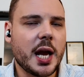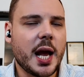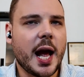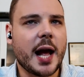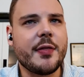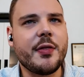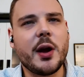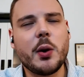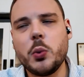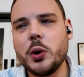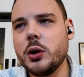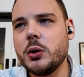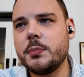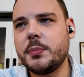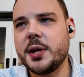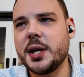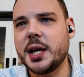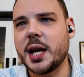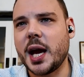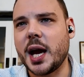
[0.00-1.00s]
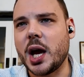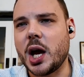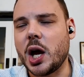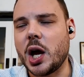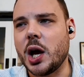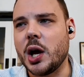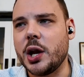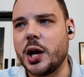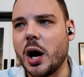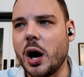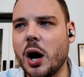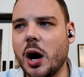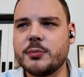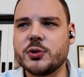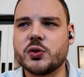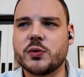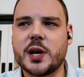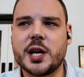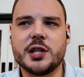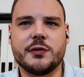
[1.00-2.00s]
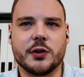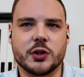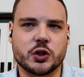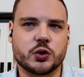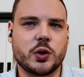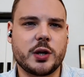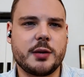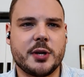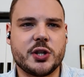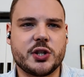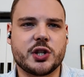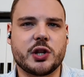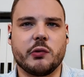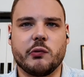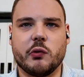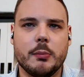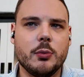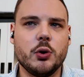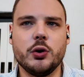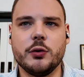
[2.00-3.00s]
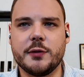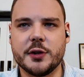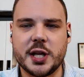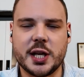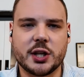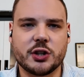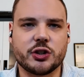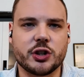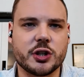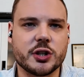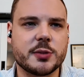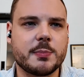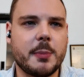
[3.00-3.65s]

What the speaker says: and there will be an arms race for treatments that remove addictions,